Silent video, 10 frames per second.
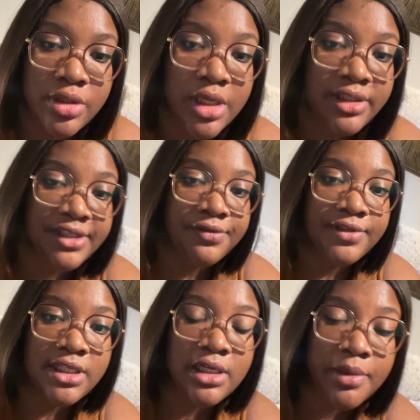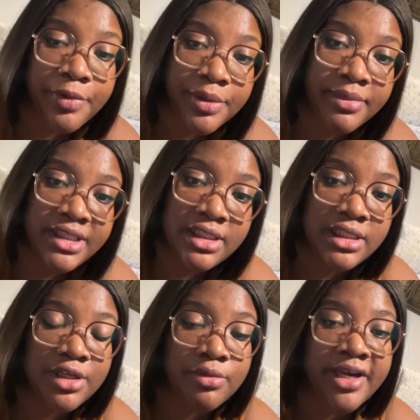now that you've seen an appointment date
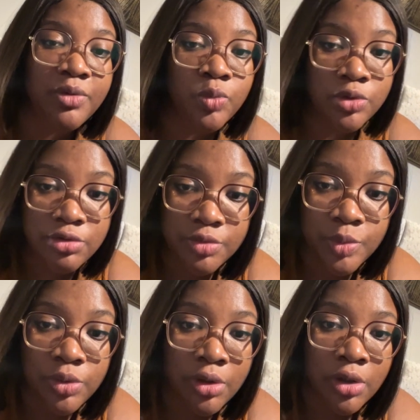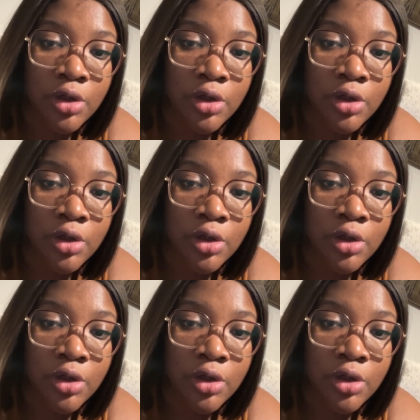that you might want to book,